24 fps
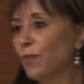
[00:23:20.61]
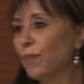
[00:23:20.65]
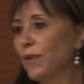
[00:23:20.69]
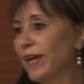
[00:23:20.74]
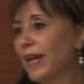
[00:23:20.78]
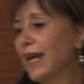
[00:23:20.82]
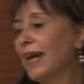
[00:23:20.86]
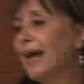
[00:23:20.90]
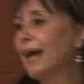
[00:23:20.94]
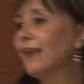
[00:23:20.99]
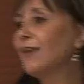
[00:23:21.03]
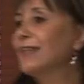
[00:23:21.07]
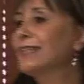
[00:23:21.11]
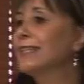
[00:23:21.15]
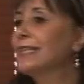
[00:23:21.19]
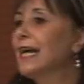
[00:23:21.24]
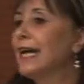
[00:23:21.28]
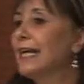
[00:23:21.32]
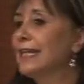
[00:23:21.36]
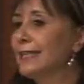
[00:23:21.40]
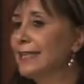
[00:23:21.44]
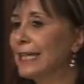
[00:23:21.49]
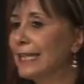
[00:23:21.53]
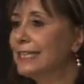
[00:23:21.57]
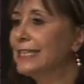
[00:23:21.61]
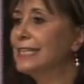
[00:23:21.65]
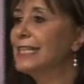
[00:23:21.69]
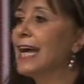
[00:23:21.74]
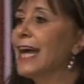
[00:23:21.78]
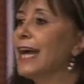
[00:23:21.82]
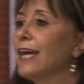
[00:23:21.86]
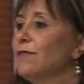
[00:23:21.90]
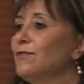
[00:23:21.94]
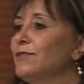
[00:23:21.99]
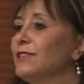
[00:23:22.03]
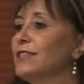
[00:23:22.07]
Peragallo at that
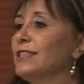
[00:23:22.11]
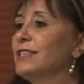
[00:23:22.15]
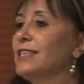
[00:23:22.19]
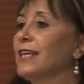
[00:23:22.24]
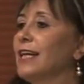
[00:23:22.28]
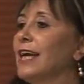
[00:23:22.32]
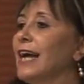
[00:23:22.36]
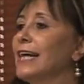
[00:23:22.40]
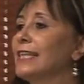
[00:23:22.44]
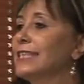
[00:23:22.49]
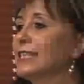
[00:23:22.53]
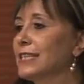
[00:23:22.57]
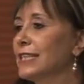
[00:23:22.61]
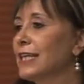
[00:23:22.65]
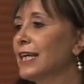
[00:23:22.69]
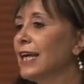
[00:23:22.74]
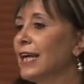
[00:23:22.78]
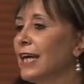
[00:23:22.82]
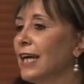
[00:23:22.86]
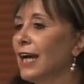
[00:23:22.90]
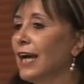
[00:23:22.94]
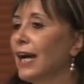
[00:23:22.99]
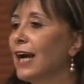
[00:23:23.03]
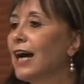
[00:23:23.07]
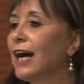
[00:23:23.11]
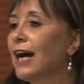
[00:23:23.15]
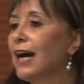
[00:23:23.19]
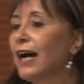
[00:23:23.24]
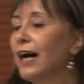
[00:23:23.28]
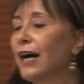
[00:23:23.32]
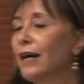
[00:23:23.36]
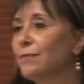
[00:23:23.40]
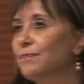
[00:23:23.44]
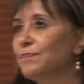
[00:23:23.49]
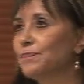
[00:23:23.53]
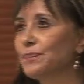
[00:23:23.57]
time, she has
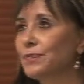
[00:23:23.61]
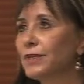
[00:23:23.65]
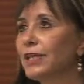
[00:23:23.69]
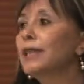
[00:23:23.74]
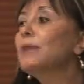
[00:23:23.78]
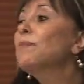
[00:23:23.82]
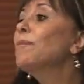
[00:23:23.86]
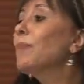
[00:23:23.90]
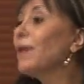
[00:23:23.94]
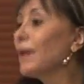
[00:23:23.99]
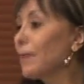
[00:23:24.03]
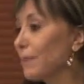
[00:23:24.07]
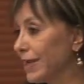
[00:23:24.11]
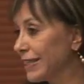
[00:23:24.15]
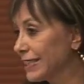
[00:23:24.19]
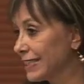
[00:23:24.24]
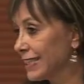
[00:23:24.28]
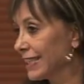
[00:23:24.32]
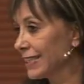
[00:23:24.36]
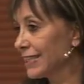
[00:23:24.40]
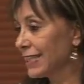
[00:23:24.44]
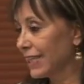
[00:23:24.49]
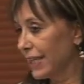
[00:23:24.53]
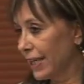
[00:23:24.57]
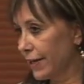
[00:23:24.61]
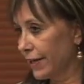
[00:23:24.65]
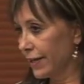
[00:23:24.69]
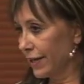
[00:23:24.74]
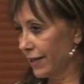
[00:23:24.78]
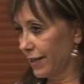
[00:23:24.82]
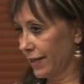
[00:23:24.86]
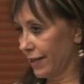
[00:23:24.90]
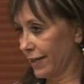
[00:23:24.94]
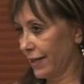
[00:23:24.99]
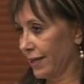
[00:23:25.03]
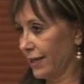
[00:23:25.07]
um, implemented
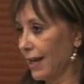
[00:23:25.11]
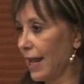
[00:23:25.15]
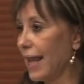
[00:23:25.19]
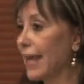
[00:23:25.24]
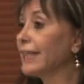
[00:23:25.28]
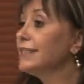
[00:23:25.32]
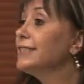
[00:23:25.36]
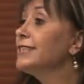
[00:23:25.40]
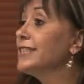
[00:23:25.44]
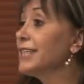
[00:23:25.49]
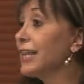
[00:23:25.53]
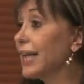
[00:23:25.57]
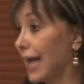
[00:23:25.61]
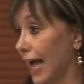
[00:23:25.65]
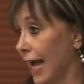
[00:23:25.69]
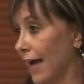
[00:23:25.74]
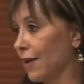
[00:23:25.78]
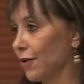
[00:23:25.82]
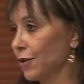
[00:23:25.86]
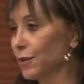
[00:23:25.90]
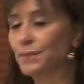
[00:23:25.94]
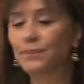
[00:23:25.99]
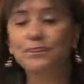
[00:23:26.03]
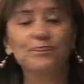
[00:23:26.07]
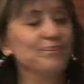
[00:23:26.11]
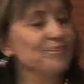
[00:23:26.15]
in, in Chicago.